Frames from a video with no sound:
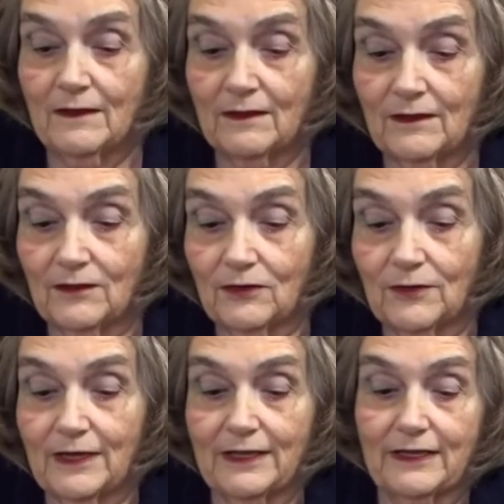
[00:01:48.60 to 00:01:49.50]
Oh,
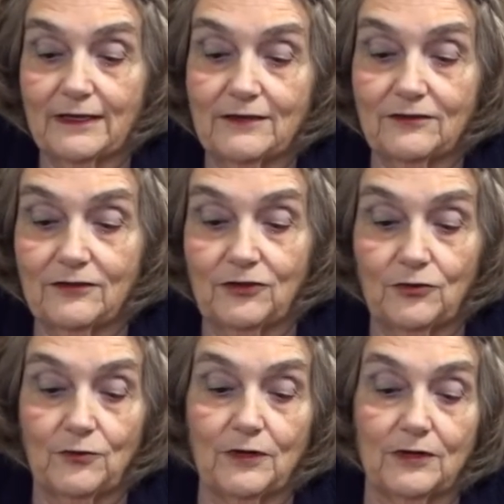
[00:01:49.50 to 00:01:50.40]
I get it.
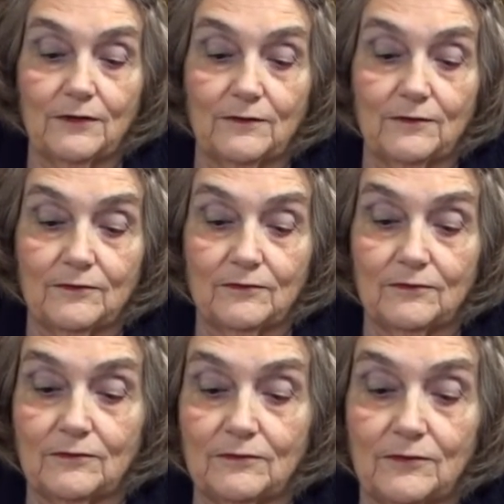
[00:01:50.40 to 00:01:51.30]
You um,
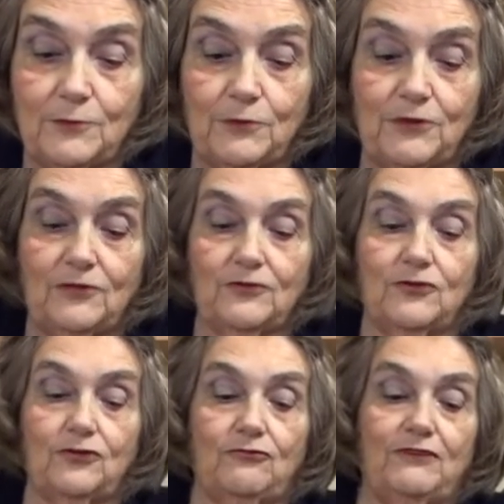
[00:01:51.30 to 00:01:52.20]
put this on
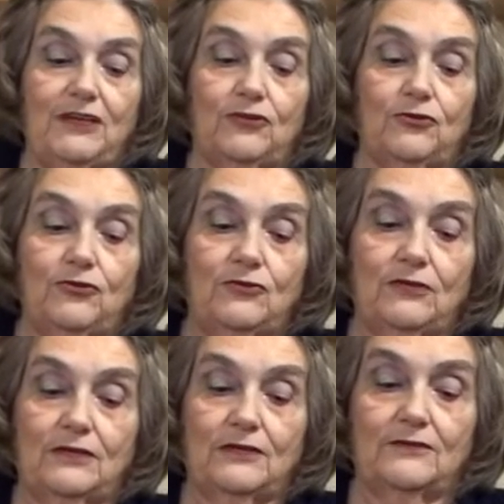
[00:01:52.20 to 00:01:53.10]
your finger.
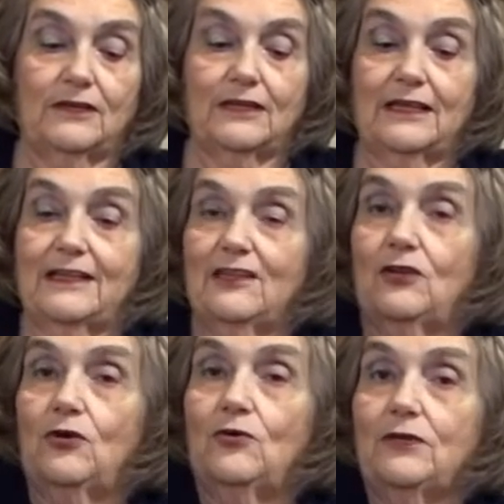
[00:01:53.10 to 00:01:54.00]
It's got like a little
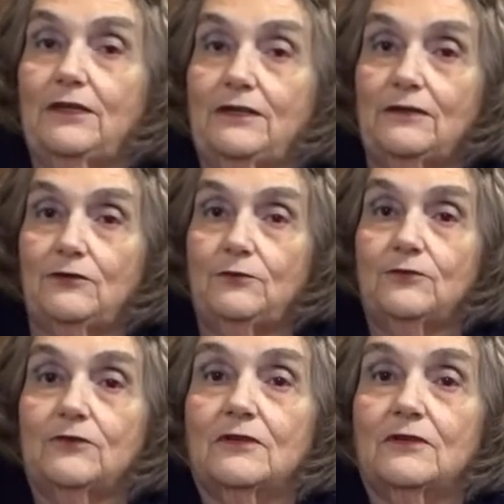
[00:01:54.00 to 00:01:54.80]
hole in. Oops.